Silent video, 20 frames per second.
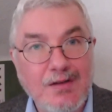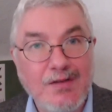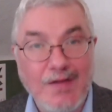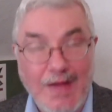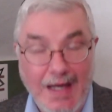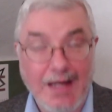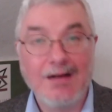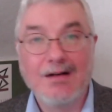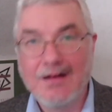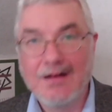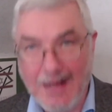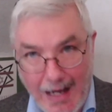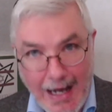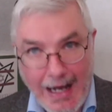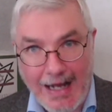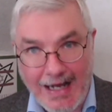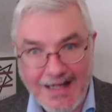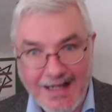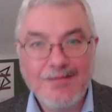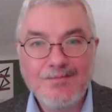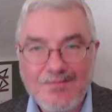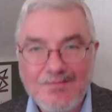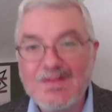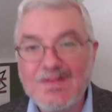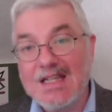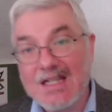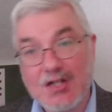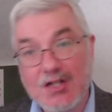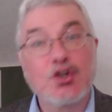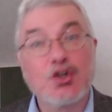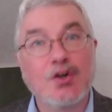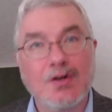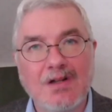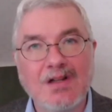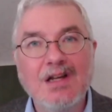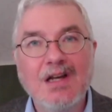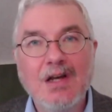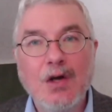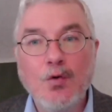that I, the Eternal,